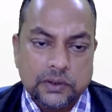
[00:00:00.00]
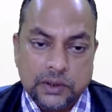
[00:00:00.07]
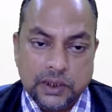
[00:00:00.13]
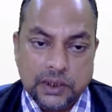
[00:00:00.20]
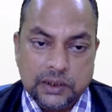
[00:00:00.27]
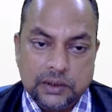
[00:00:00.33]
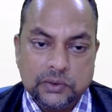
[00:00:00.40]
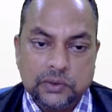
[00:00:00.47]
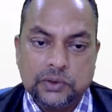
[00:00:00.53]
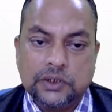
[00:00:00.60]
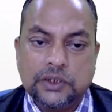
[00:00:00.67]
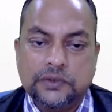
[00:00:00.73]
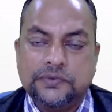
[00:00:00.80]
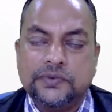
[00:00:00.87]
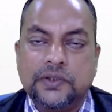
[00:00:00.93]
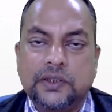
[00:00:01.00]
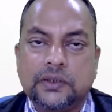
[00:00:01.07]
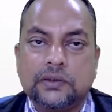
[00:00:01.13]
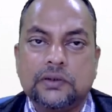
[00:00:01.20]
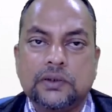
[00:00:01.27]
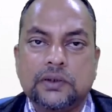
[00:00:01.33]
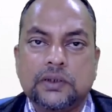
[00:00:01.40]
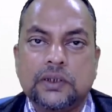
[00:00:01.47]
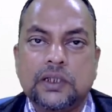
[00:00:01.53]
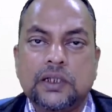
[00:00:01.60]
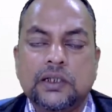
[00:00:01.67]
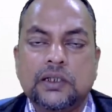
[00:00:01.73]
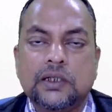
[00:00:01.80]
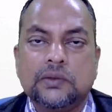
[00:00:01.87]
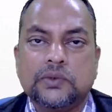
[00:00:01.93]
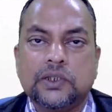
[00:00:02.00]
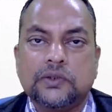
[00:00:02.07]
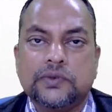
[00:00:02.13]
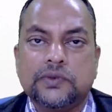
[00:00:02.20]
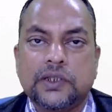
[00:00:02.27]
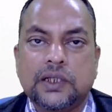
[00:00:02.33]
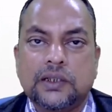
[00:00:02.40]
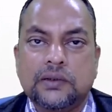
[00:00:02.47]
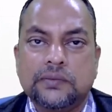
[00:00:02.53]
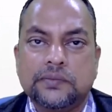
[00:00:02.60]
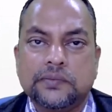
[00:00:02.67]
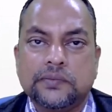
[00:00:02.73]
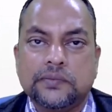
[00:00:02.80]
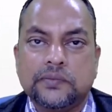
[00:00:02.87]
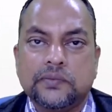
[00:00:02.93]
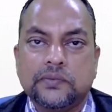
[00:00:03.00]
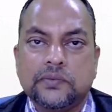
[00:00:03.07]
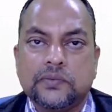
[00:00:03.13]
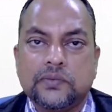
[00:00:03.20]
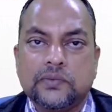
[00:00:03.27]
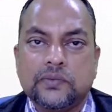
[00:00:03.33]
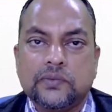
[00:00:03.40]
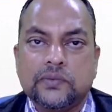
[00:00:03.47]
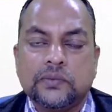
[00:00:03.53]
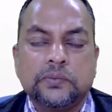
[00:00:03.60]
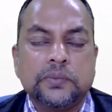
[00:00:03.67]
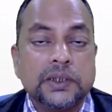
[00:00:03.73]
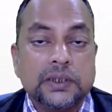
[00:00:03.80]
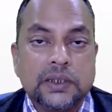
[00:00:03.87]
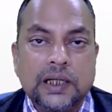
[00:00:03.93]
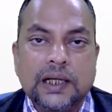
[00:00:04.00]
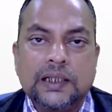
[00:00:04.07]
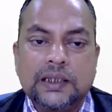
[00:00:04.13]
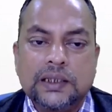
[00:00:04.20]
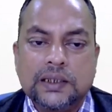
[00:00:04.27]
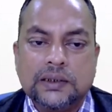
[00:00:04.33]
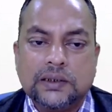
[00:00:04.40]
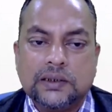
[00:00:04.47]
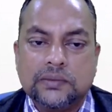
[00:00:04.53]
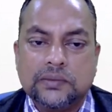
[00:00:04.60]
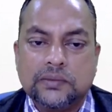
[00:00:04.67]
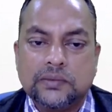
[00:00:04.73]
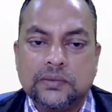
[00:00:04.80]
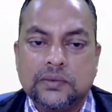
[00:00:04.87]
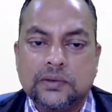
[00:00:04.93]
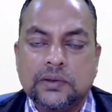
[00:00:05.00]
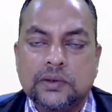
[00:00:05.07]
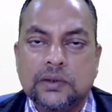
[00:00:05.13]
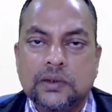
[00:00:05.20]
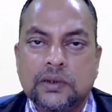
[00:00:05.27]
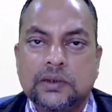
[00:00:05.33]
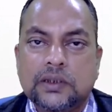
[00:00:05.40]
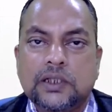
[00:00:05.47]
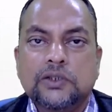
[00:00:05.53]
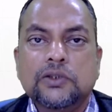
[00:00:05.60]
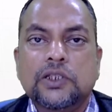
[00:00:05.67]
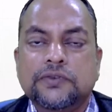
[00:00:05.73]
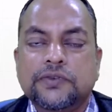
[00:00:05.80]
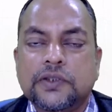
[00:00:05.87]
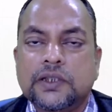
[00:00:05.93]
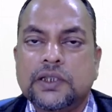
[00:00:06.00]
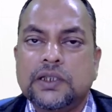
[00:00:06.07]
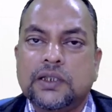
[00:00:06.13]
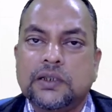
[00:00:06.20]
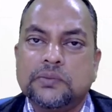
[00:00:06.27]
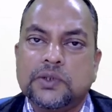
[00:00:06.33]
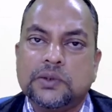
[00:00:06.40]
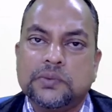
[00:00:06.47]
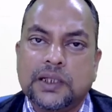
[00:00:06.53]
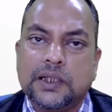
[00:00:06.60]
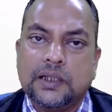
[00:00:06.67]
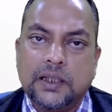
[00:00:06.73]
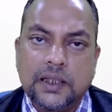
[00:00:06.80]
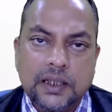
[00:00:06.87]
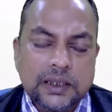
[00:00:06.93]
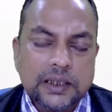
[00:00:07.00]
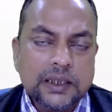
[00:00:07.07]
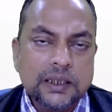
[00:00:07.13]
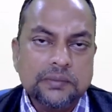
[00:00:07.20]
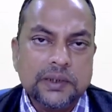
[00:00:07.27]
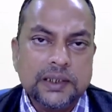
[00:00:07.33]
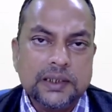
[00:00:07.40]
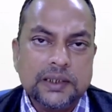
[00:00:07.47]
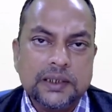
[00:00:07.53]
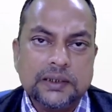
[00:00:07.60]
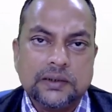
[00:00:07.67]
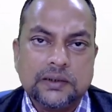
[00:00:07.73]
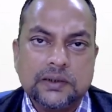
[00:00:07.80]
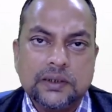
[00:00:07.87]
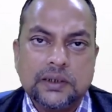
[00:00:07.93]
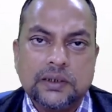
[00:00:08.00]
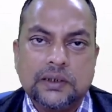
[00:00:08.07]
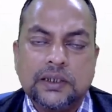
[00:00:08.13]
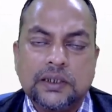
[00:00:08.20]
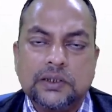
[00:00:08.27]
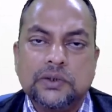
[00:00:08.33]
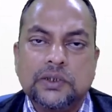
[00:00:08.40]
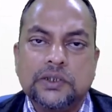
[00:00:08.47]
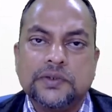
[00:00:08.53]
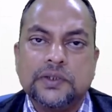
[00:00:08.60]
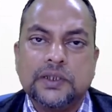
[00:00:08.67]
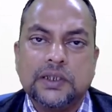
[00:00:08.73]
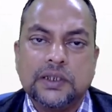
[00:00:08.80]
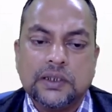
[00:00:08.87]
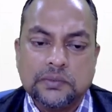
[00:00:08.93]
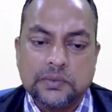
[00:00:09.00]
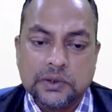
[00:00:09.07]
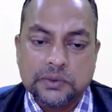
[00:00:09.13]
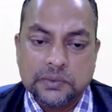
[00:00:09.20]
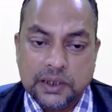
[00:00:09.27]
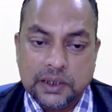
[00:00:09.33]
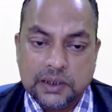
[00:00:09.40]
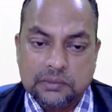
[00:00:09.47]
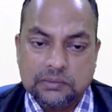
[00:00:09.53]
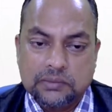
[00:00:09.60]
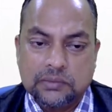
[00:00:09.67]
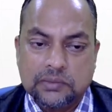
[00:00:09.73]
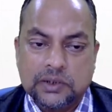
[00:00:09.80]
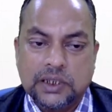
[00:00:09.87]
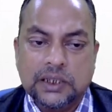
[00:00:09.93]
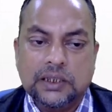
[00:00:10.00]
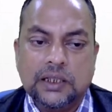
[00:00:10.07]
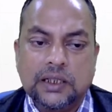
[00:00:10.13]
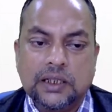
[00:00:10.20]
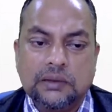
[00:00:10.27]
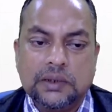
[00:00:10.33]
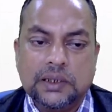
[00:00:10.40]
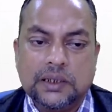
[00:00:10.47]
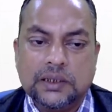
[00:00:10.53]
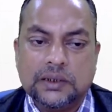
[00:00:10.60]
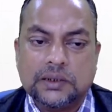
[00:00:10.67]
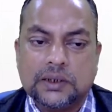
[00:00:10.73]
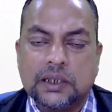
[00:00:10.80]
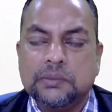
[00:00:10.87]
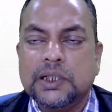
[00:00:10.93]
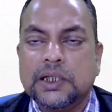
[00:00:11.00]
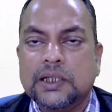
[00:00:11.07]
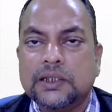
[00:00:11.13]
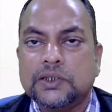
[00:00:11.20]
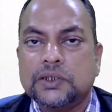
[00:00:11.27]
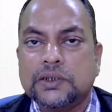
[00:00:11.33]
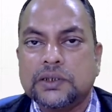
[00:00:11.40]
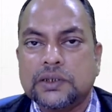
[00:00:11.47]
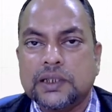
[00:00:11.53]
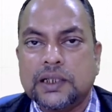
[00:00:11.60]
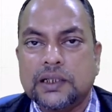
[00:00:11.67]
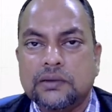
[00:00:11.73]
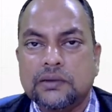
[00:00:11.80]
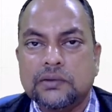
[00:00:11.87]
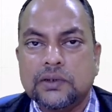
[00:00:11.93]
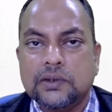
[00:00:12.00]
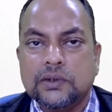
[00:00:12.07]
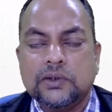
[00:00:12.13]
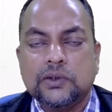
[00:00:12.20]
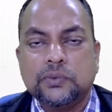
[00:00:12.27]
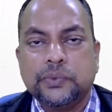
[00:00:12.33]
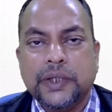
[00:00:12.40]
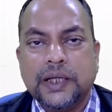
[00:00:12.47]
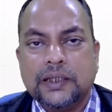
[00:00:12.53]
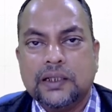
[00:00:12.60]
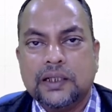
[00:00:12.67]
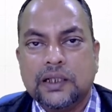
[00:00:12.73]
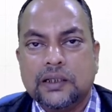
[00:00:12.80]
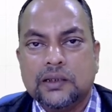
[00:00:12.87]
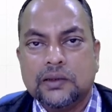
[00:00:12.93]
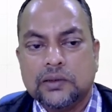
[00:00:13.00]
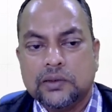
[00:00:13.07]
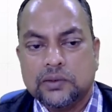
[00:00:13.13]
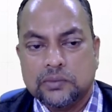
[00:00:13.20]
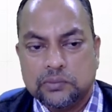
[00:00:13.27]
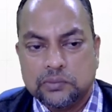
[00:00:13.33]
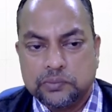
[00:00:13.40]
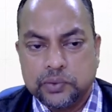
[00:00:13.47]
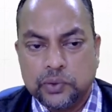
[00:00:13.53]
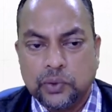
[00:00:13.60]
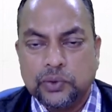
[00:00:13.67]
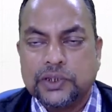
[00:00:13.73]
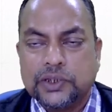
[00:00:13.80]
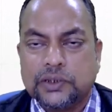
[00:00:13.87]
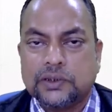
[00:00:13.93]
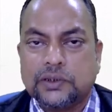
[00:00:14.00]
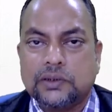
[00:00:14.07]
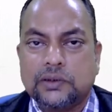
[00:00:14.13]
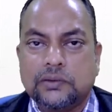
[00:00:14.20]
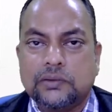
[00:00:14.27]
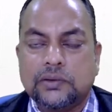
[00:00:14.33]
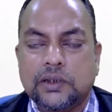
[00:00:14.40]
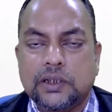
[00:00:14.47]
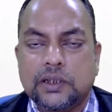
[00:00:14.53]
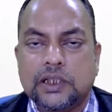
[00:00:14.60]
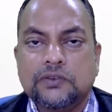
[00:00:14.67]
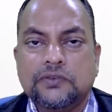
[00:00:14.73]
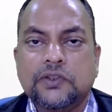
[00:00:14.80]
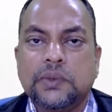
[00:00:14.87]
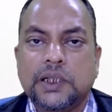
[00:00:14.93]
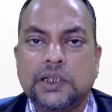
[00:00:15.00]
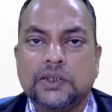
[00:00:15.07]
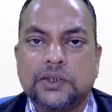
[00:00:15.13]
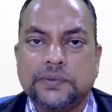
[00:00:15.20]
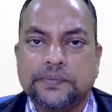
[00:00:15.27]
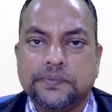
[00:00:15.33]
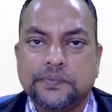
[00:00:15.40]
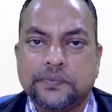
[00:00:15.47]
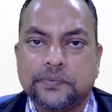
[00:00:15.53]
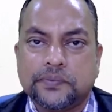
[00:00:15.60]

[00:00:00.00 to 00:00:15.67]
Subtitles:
They do differ in terms of their personalities. They do differ in terms of their learning abilities. They do differ in terms of their thinking abilities, communication style, the way they process the information.